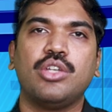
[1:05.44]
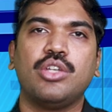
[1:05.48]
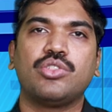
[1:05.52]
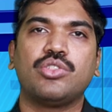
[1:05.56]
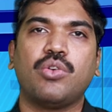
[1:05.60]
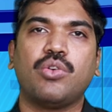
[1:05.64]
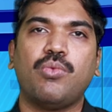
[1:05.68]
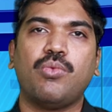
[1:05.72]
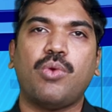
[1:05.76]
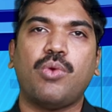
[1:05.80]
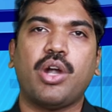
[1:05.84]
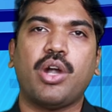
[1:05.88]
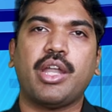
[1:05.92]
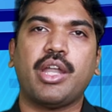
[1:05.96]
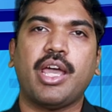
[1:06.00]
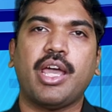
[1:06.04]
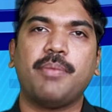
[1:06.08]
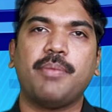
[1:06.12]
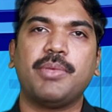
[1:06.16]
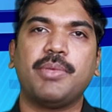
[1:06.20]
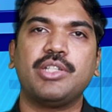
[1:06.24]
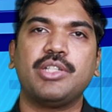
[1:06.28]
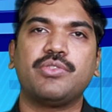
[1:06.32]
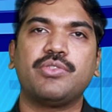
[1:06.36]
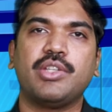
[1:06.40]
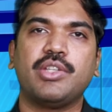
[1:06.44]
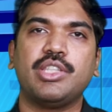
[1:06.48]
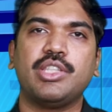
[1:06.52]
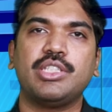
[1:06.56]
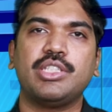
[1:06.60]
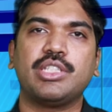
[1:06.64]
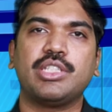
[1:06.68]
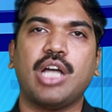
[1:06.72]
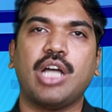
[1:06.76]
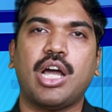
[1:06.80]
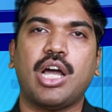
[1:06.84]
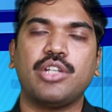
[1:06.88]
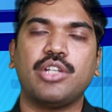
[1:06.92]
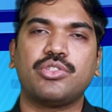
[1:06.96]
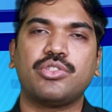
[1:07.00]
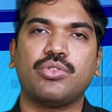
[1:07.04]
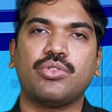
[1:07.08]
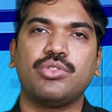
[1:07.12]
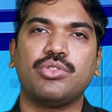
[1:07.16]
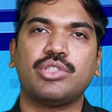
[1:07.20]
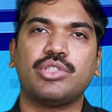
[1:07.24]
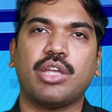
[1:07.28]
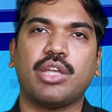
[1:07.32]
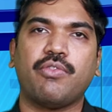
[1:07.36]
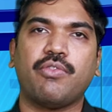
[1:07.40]
So what happens when these
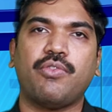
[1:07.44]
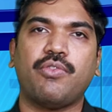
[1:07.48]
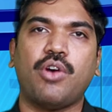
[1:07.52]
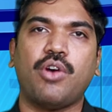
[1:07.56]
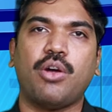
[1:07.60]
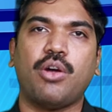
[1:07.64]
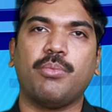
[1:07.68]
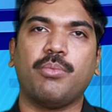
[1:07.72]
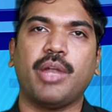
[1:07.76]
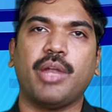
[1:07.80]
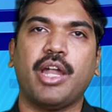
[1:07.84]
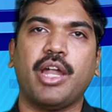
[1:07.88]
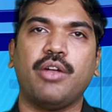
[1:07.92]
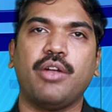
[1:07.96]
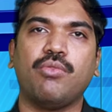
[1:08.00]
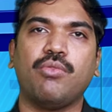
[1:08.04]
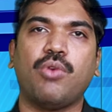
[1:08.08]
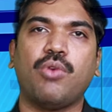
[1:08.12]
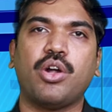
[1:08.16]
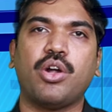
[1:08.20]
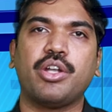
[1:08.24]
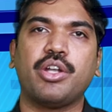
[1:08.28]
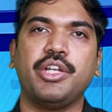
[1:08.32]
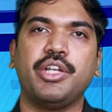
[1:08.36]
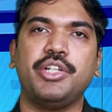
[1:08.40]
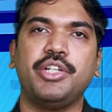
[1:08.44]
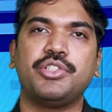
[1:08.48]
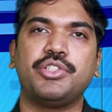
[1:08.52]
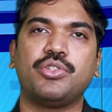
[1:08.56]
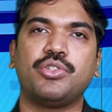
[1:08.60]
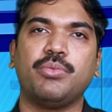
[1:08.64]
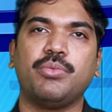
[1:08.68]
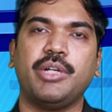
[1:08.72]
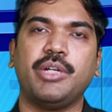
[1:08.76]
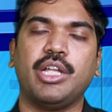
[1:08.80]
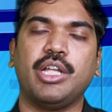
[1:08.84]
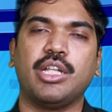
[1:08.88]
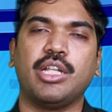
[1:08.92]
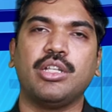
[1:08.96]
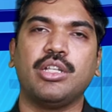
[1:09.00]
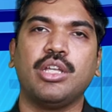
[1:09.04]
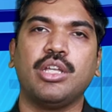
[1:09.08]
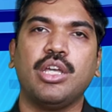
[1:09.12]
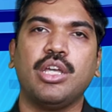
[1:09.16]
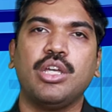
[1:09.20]
gallstones are formed and what needs to be done?